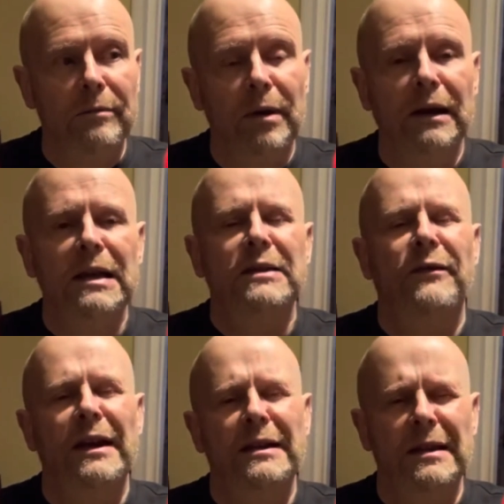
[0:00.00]
But let's
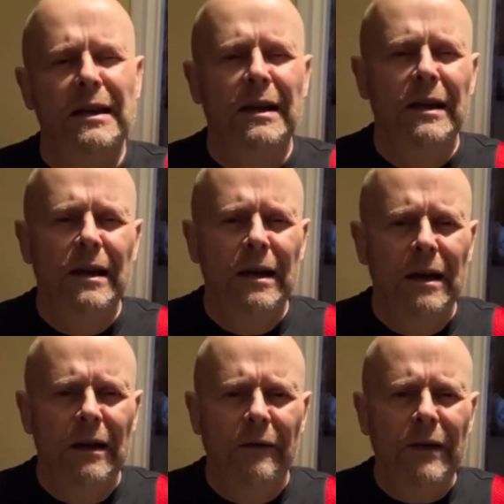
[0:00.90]
face it,
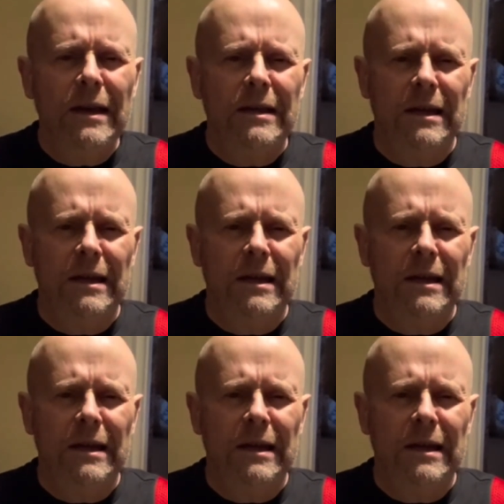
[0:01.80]
this